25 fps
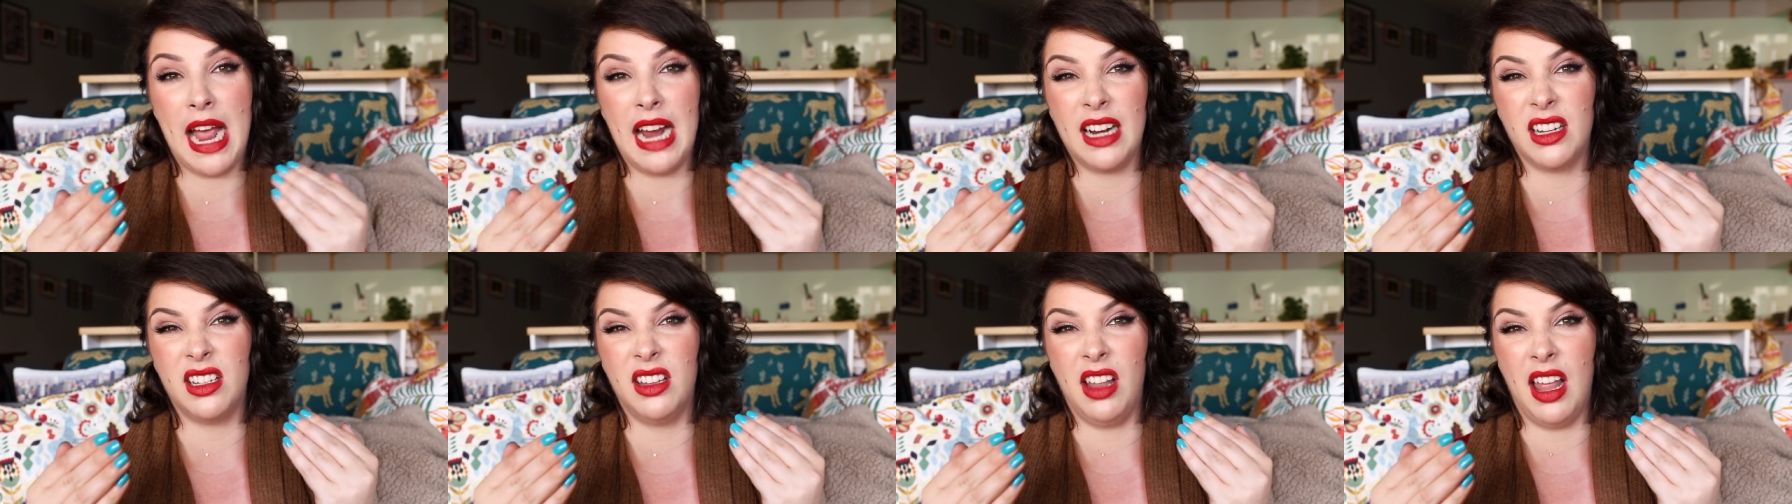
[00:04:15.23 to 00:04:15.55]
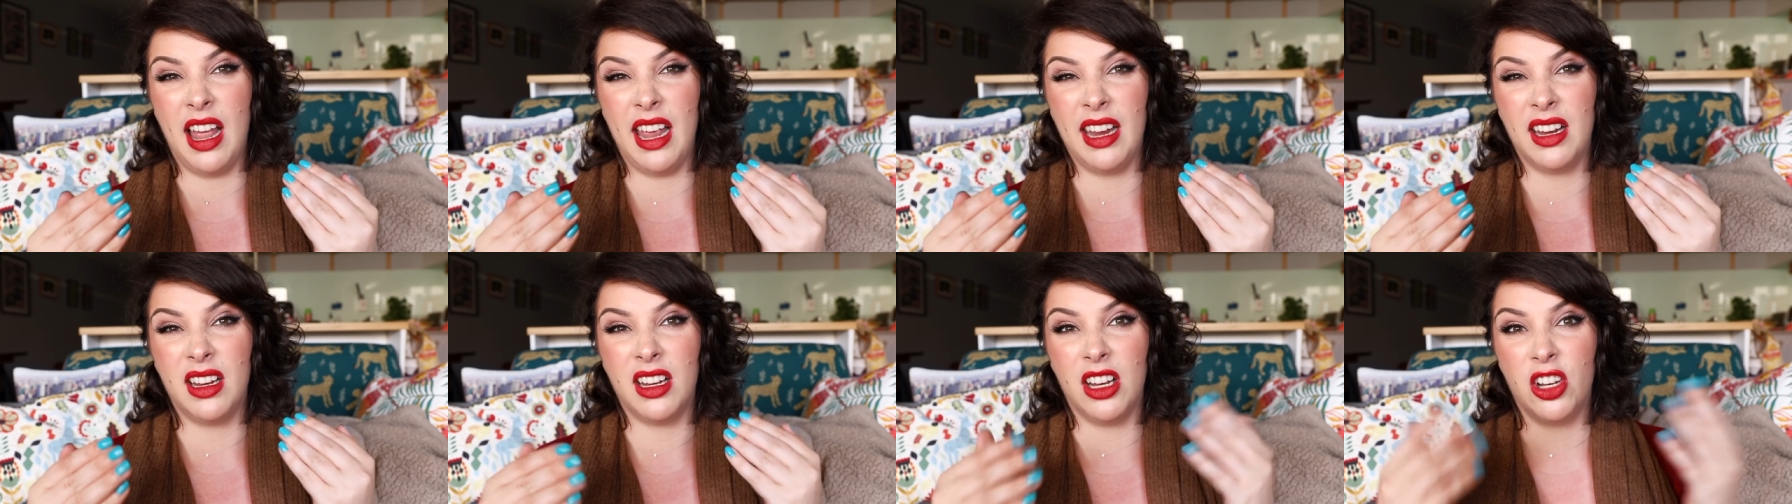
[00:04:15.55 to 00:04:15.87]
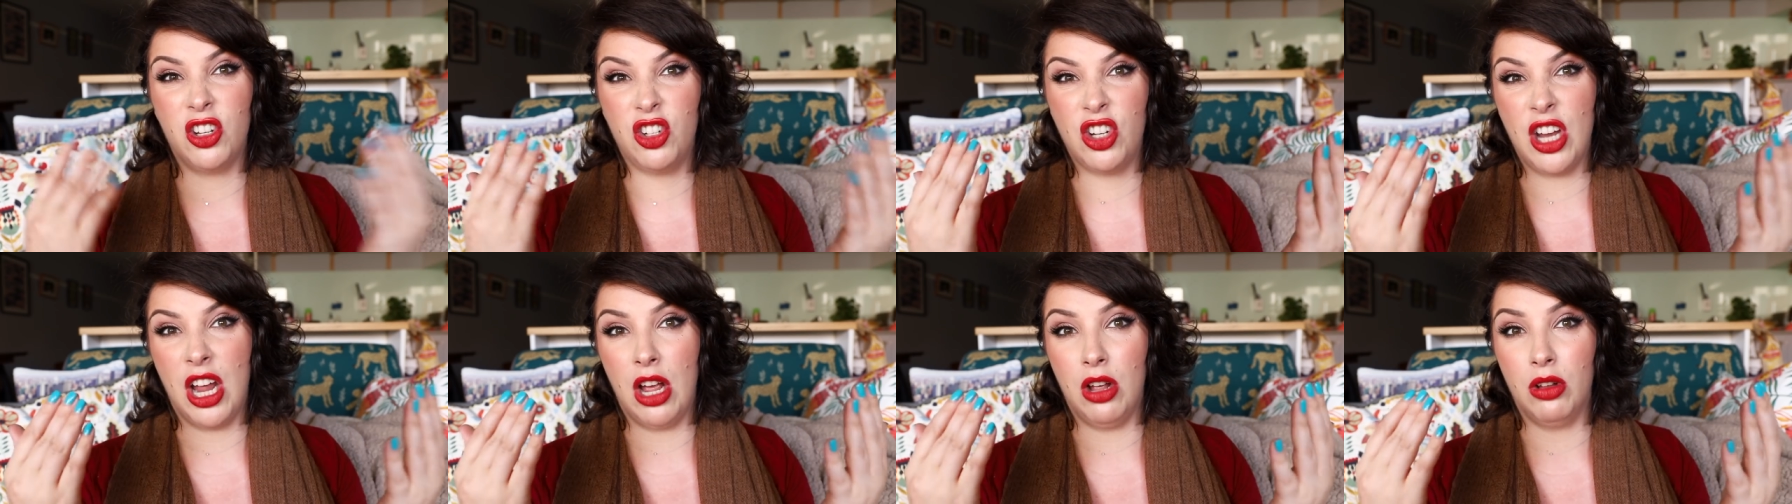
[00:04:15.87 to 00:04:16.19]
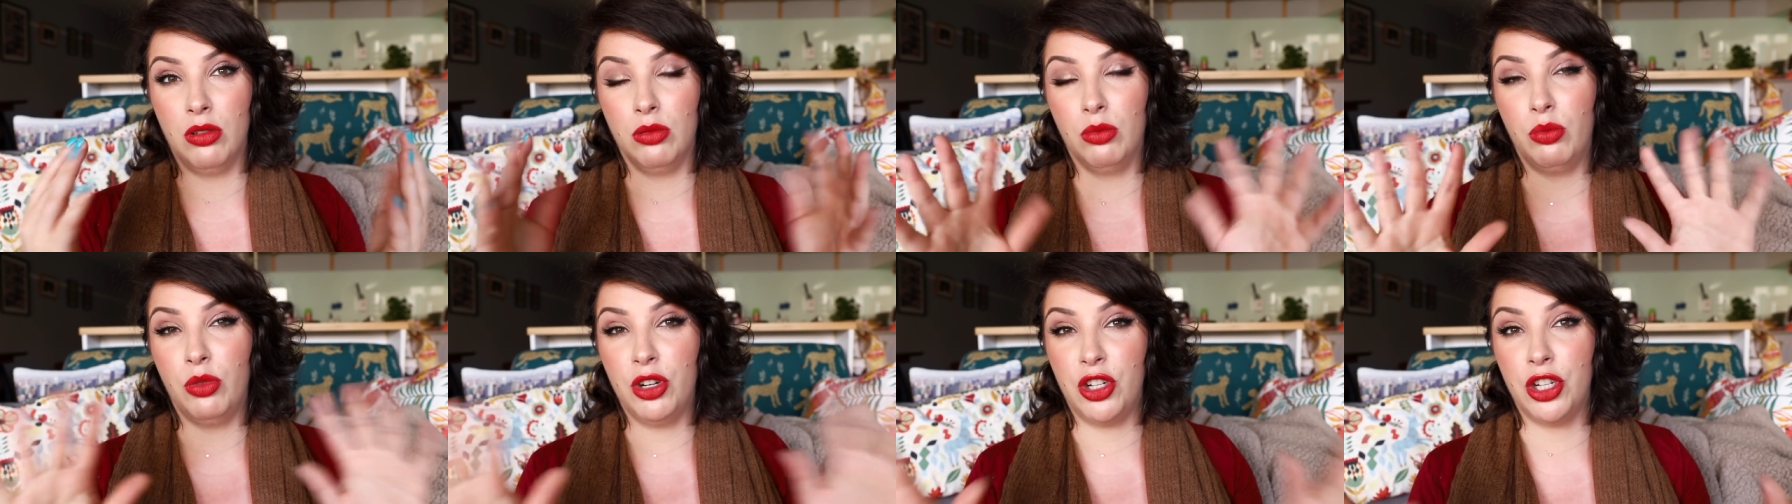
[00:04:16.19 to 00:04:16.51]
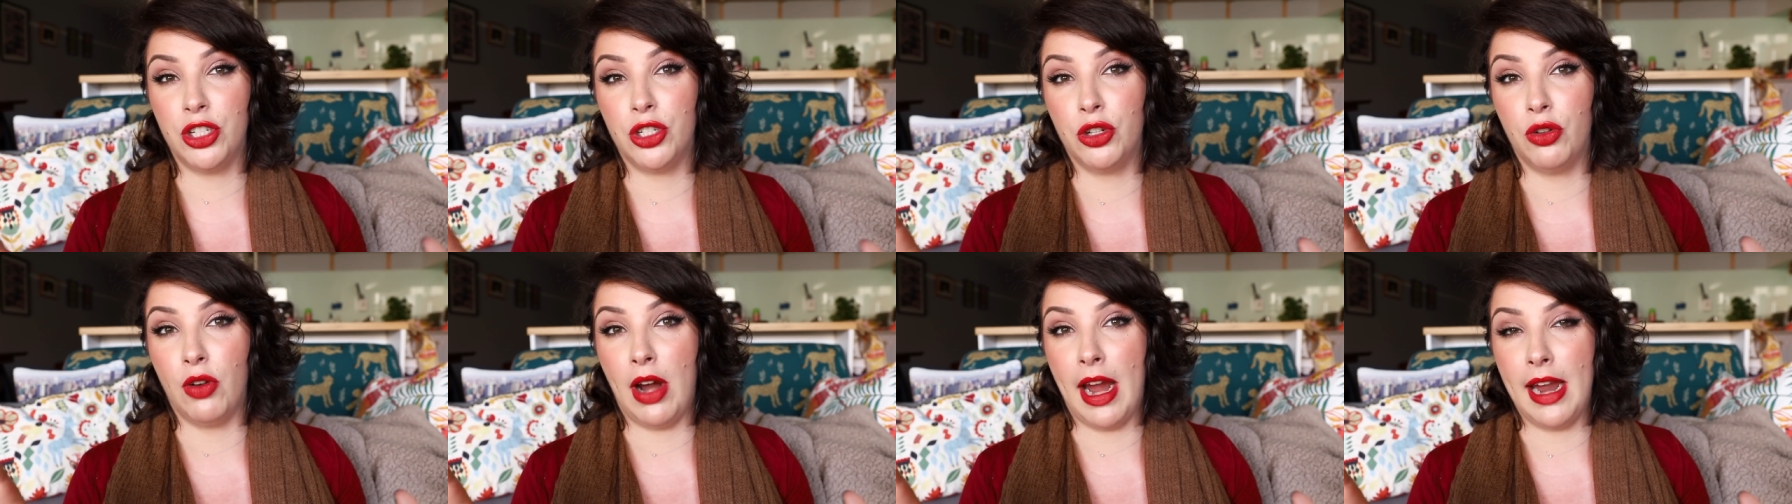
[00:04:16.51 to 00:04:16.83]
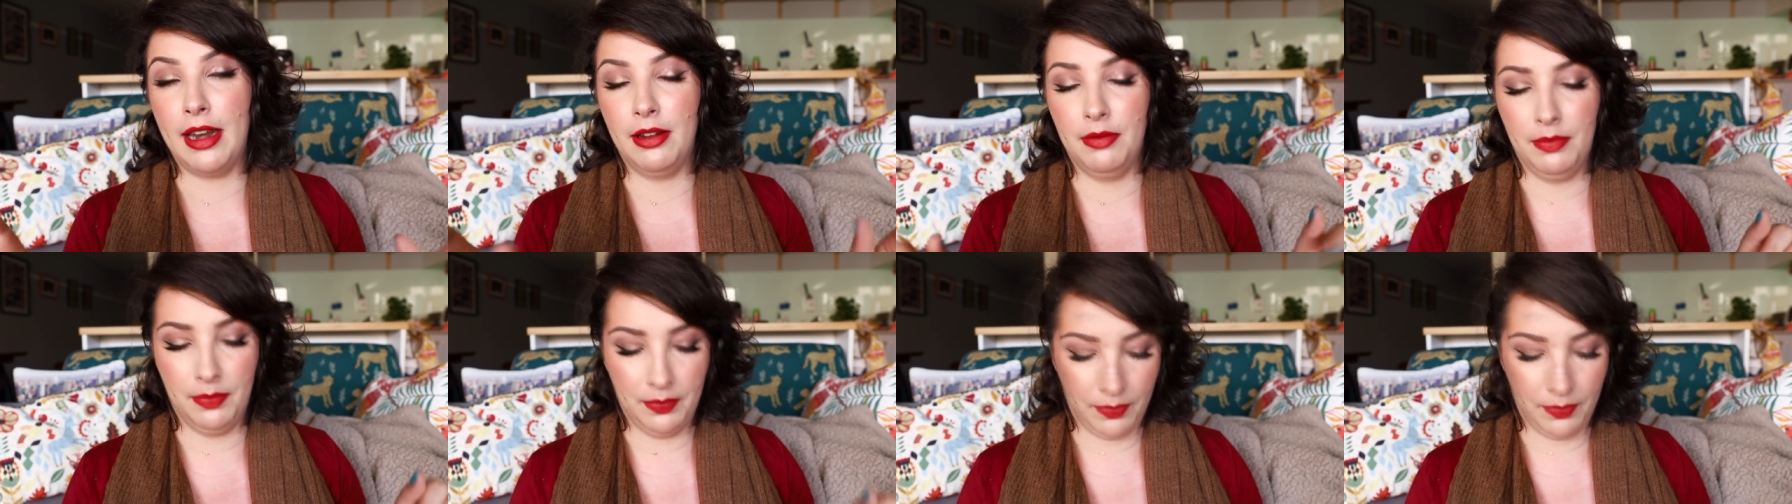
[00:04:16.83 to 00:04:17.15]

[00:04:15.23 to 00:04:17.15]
act like a gel, which is great.